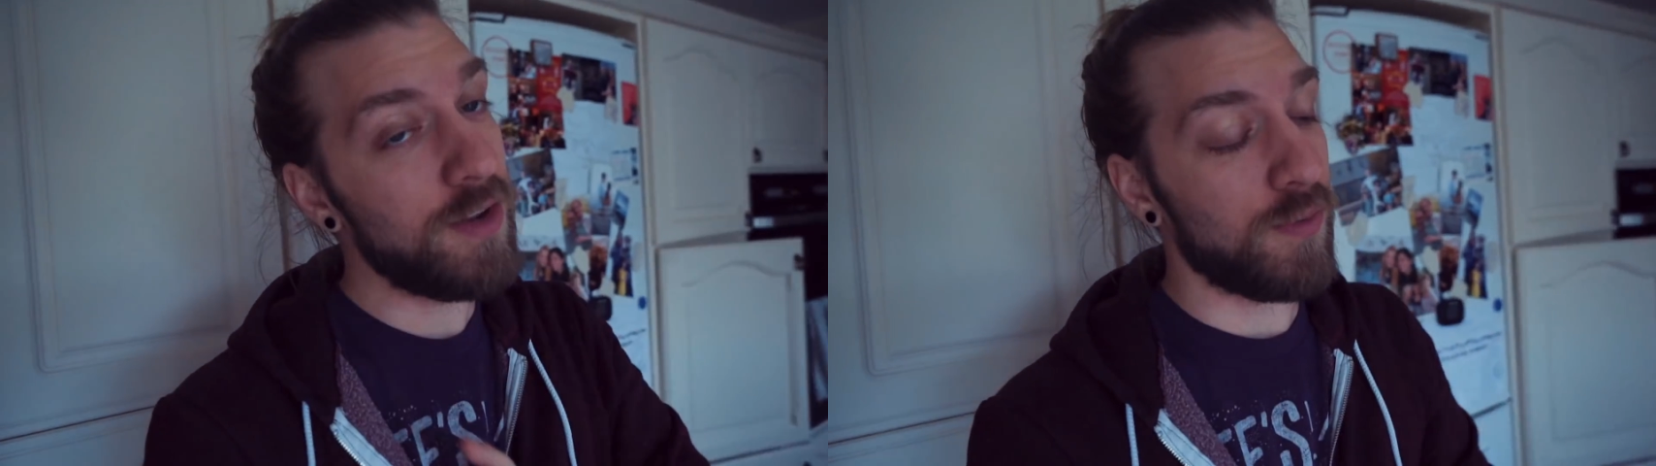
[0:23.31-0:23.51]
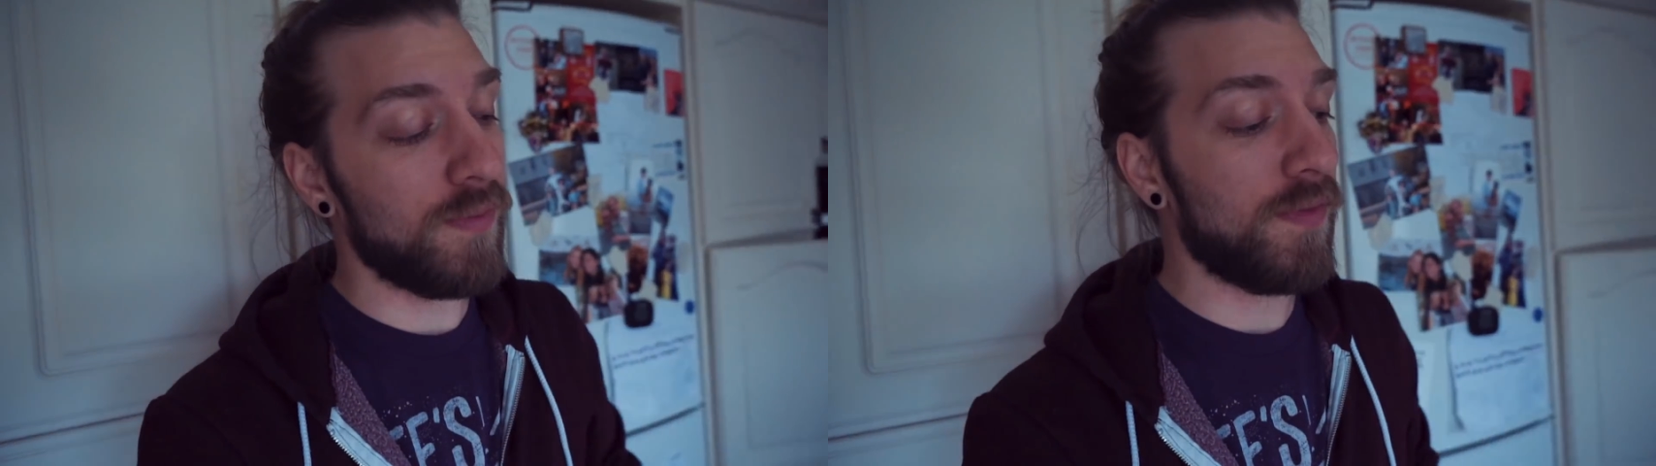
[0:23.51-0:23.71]

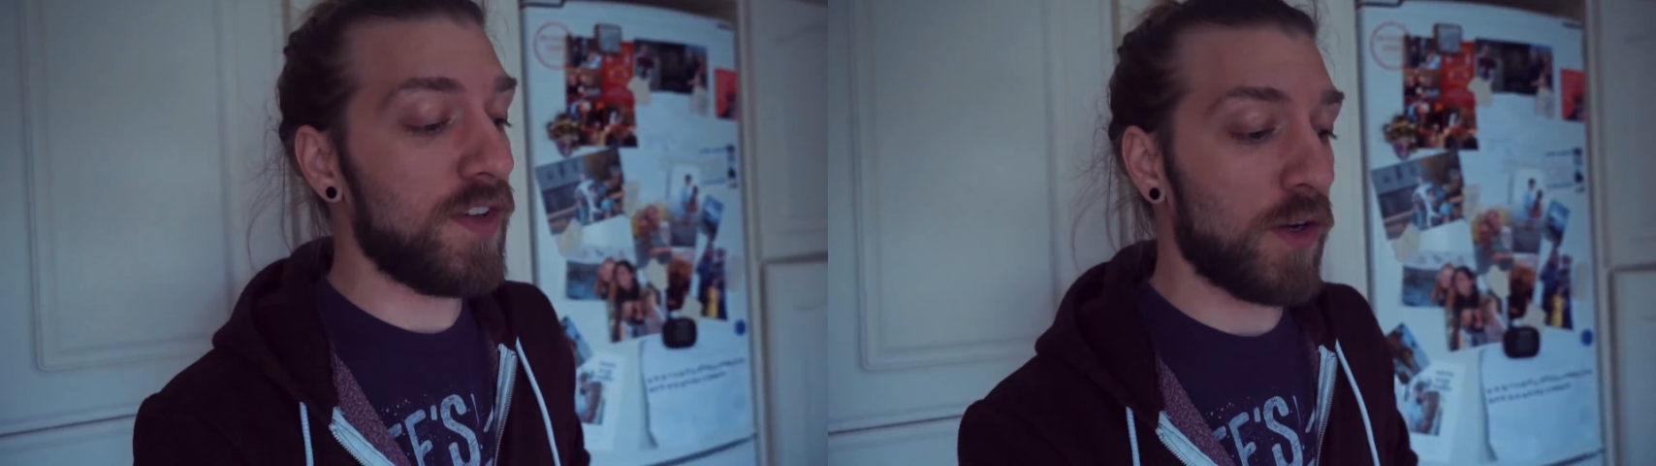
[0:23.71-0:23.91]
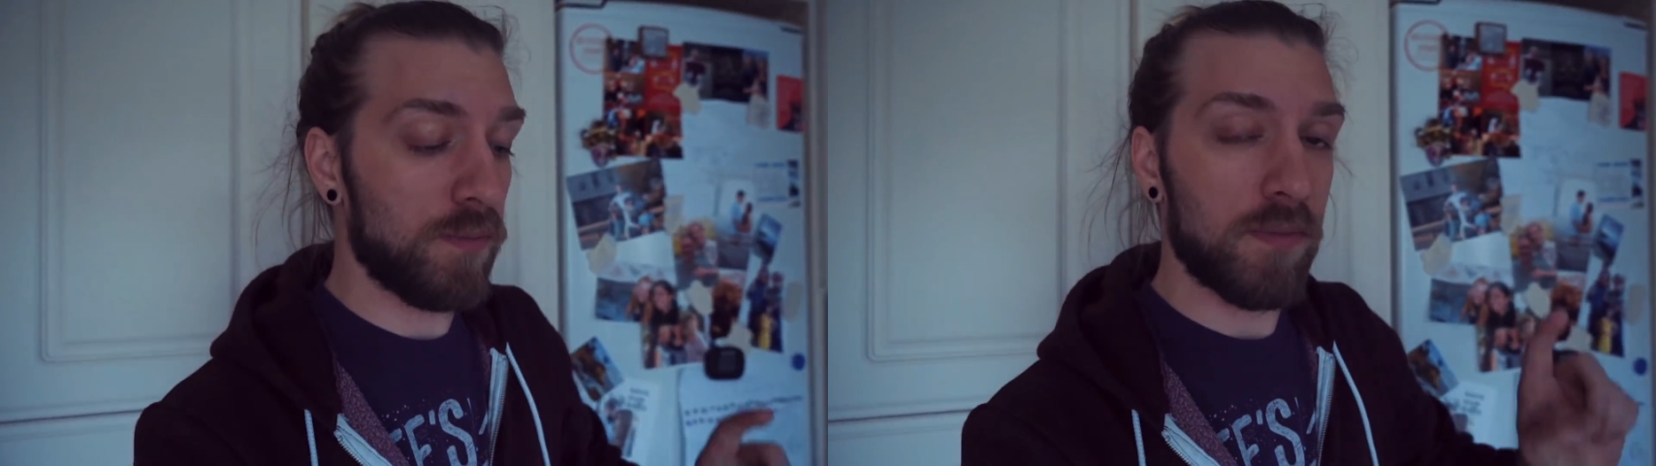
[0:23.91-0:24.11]
you.
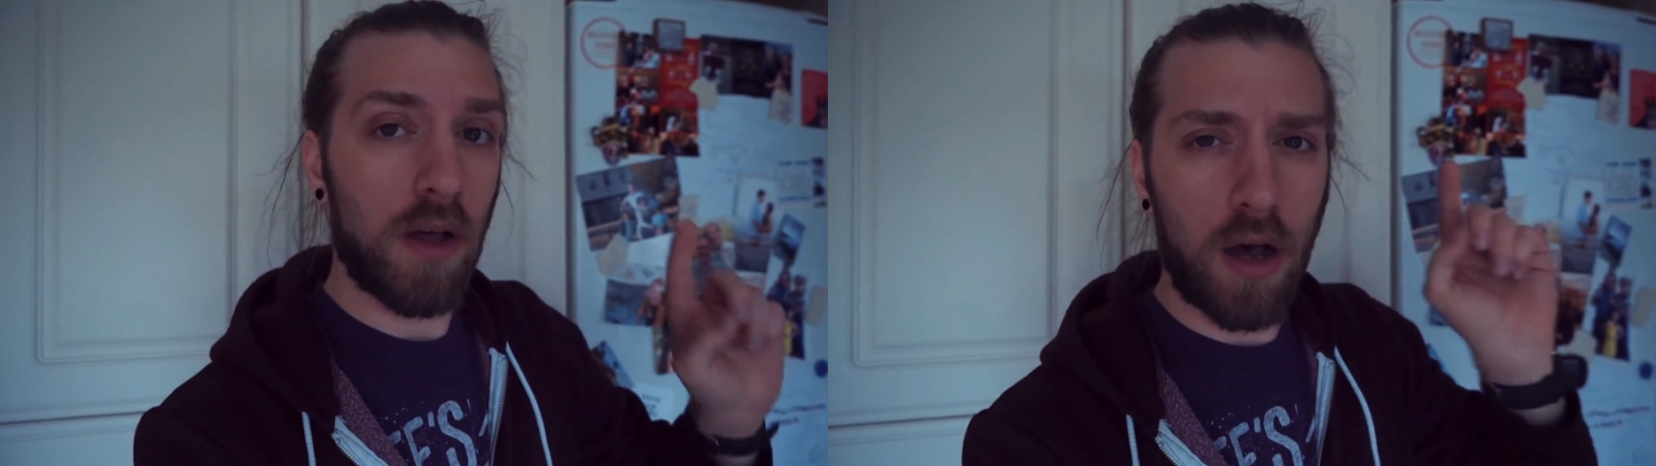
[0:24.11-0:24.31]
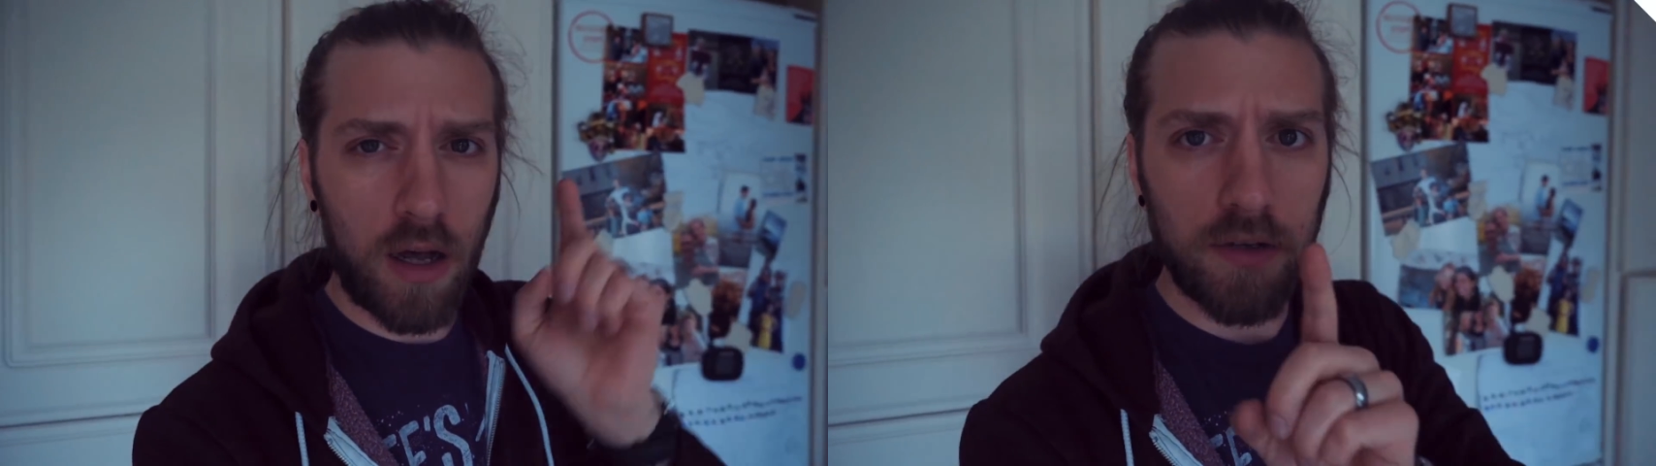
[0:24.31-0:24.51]
So,
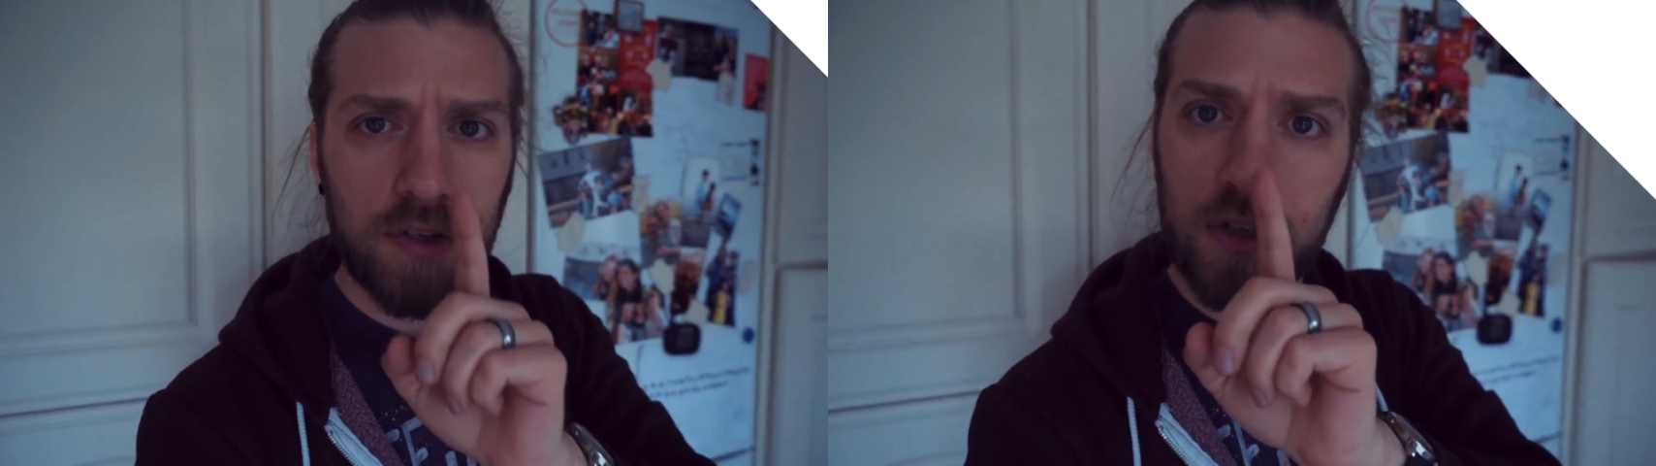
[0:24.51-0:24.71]
on